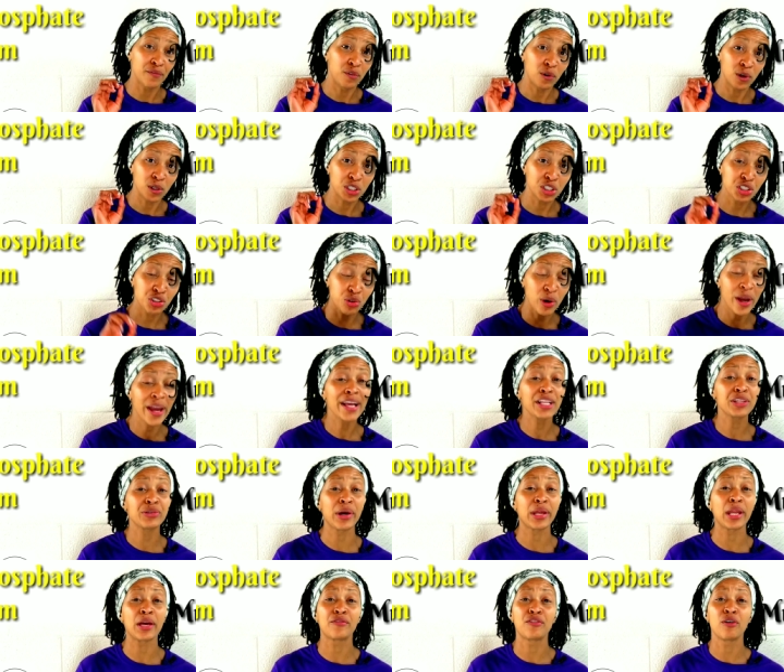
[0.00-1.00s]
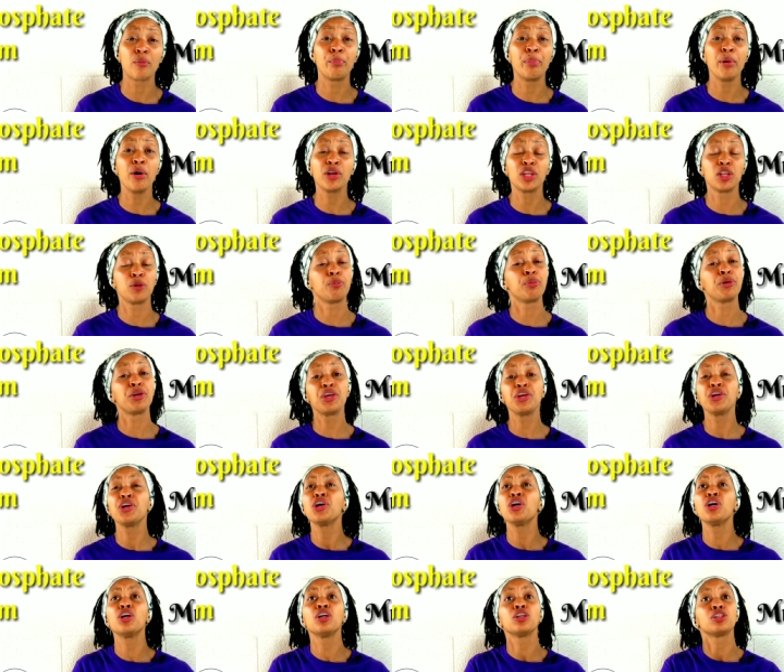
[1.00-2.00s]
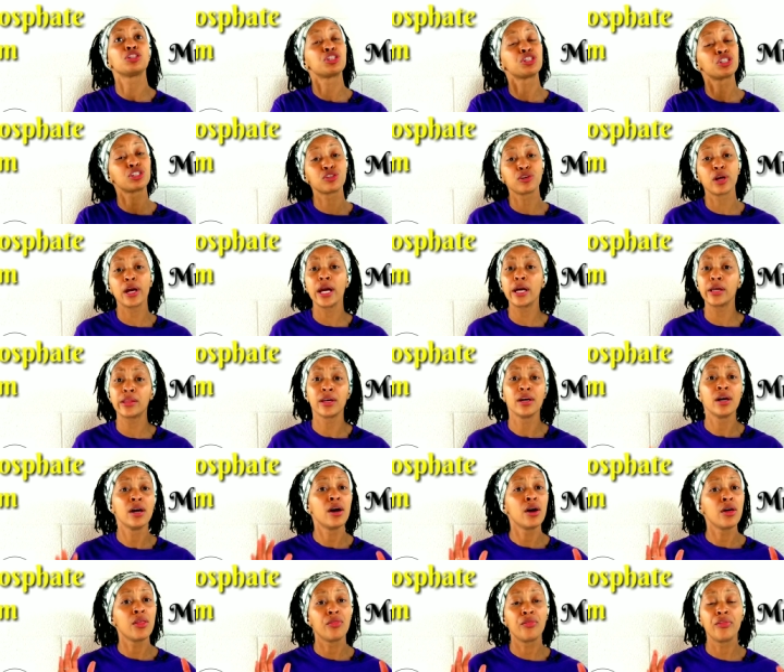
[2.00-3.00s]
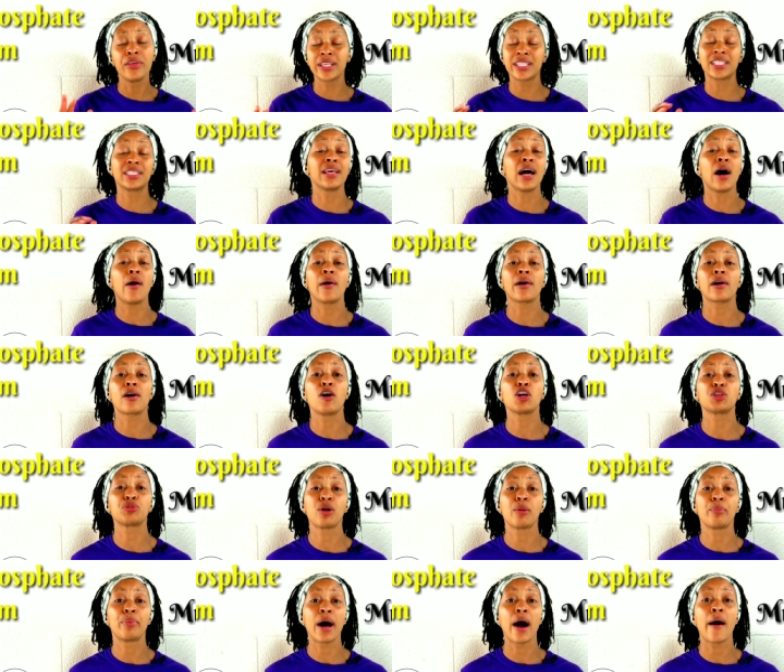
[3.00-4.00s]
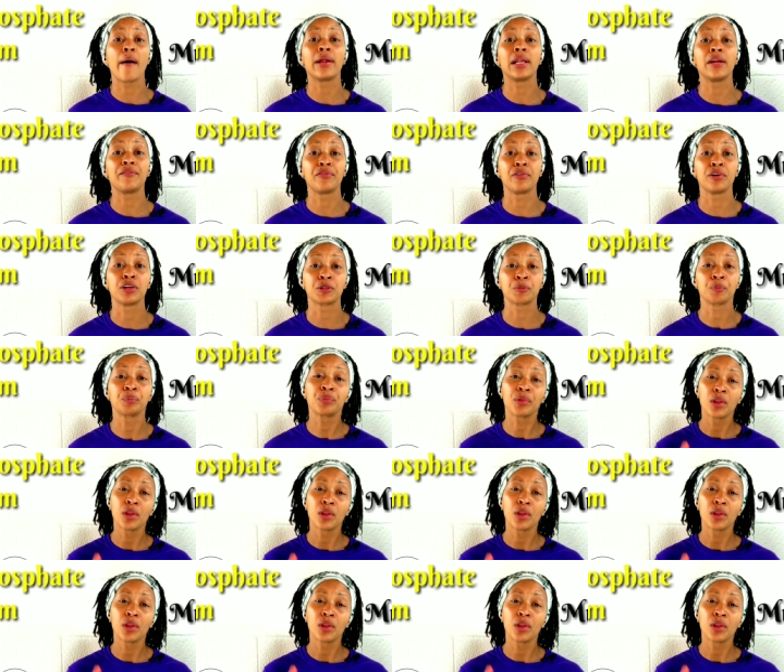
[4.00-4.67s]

for strength training, for building pure strength, this is how I coach my powerlifters.